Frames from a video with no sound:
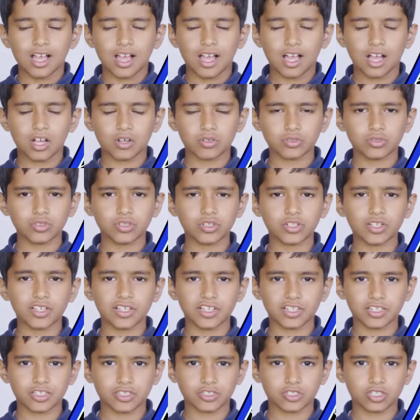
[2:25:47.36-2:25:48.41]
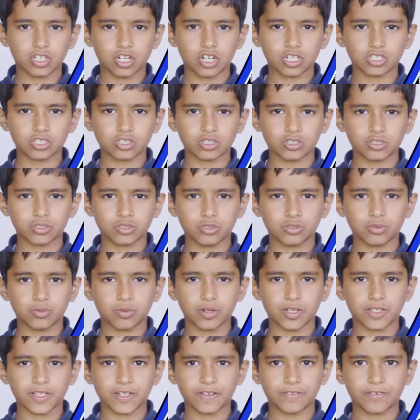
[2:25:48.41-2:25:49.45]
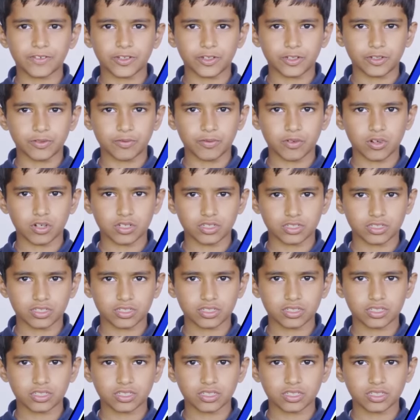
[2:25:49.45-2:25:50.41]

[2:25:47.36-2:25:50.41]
How do you get a dog to do whatever you want?